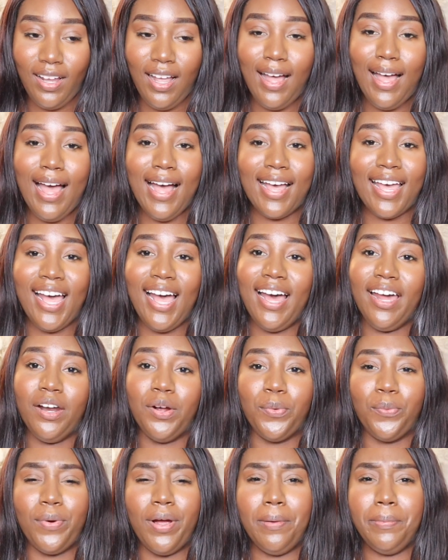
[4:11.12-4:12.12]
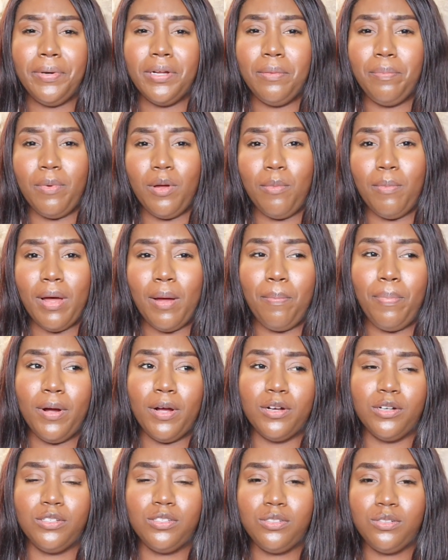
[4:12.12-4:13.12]
I kind of ramped up on my
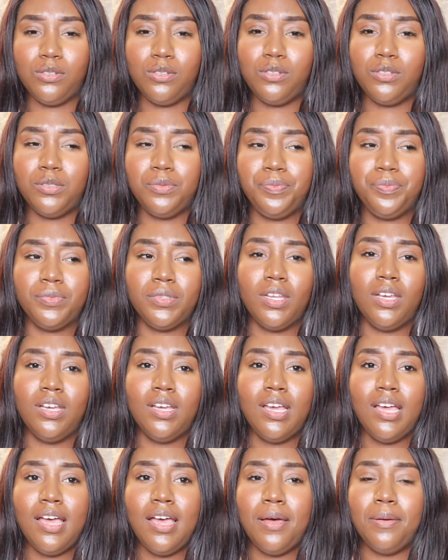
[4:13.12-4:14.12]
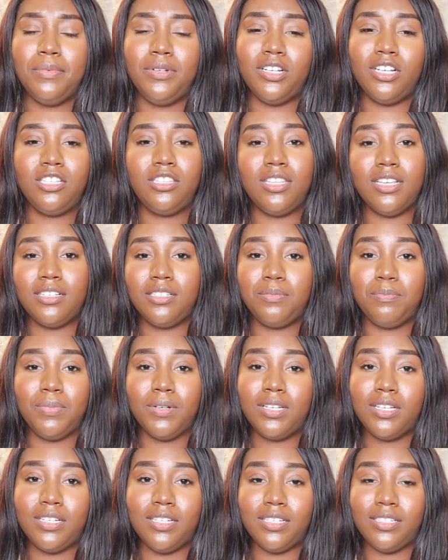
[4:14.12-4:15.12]
personal, just this
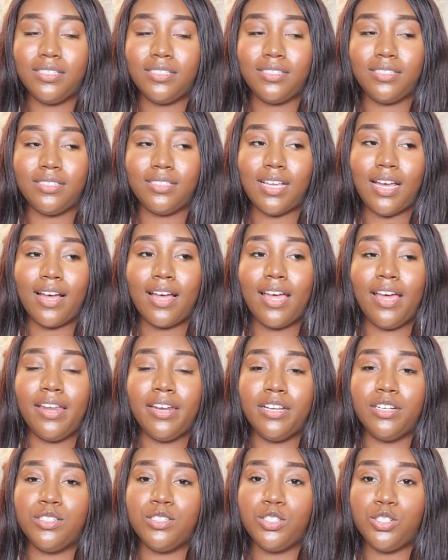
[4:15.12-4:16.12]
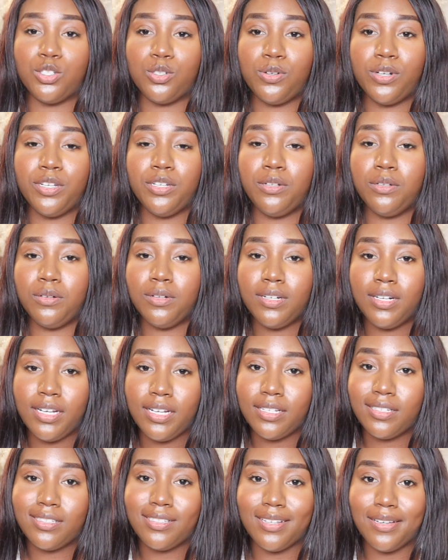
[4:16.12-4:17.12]
because I kind of enjoy doing
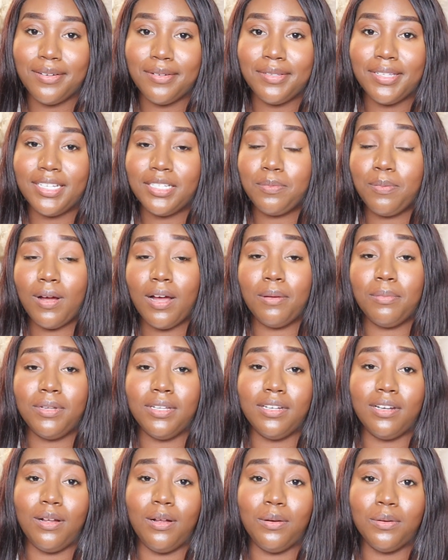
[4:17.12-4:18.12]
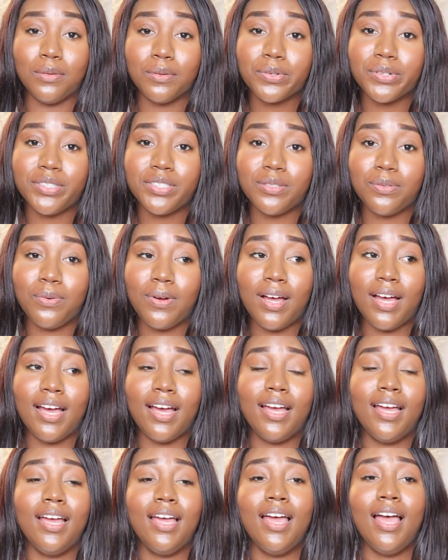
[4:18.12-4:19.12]
it, so that's probably the only reason
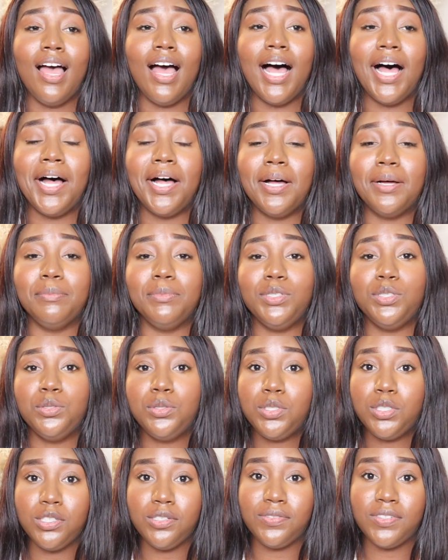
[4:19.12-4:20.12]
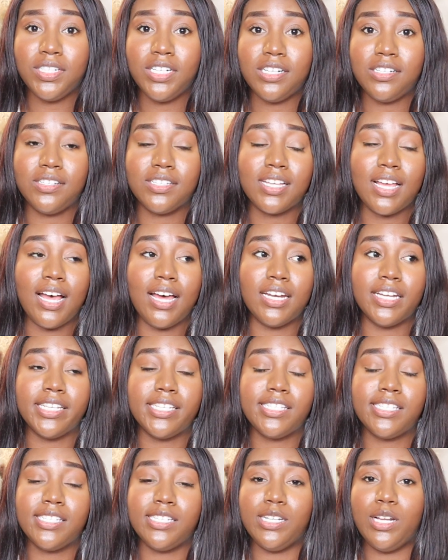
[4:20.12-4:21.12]
why. YouTube videos kind
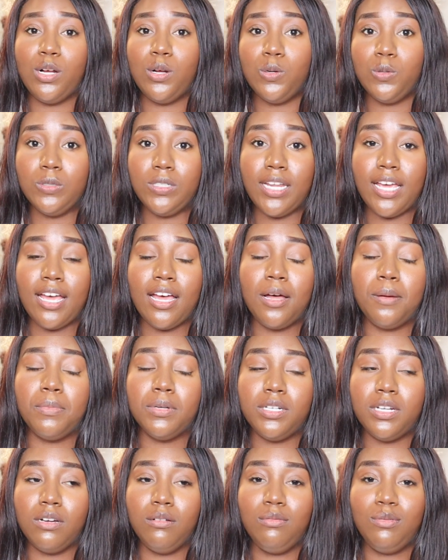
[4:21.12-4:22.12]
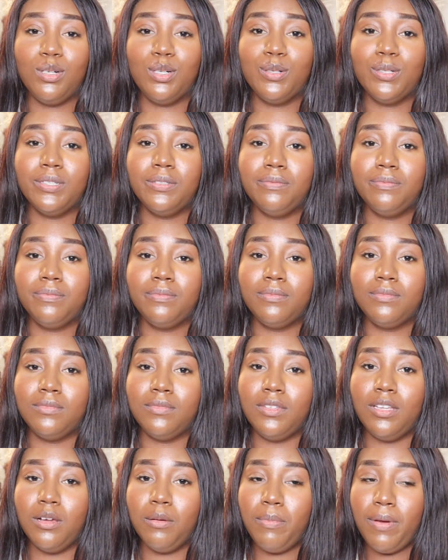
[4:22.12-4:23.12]
of slowed down, but don't worry,
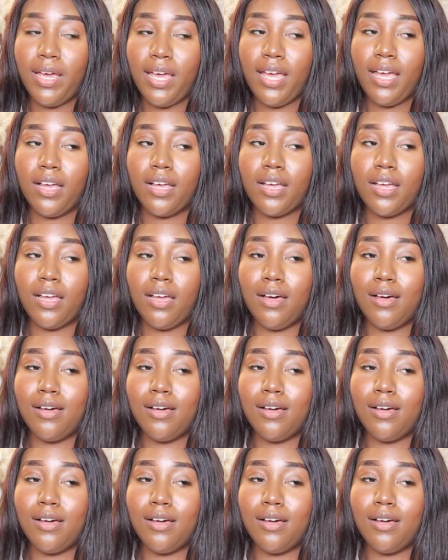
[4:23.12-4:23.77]
they're back.